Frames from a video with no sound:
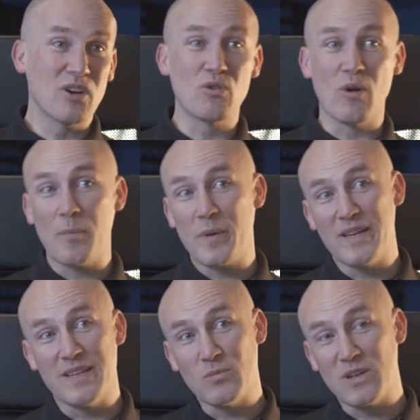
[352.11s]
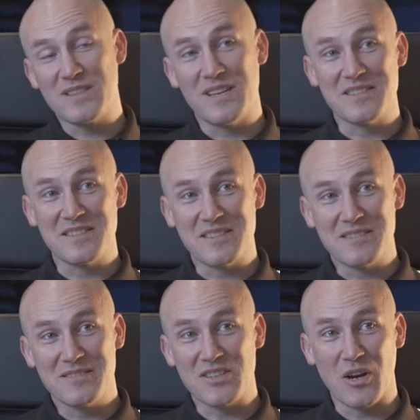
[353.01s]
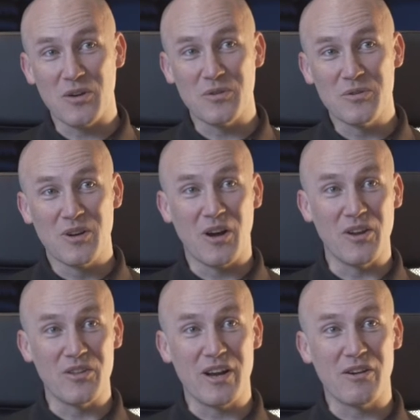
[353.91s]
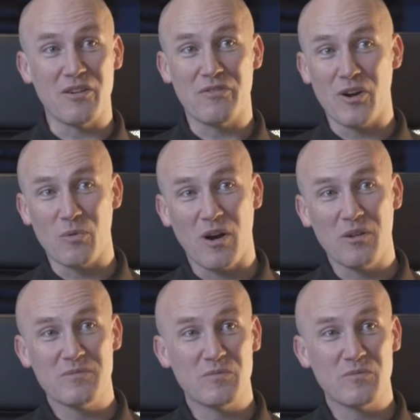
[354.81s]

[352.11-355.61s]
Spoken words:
I grew up in West Kensington, so I know the area very well.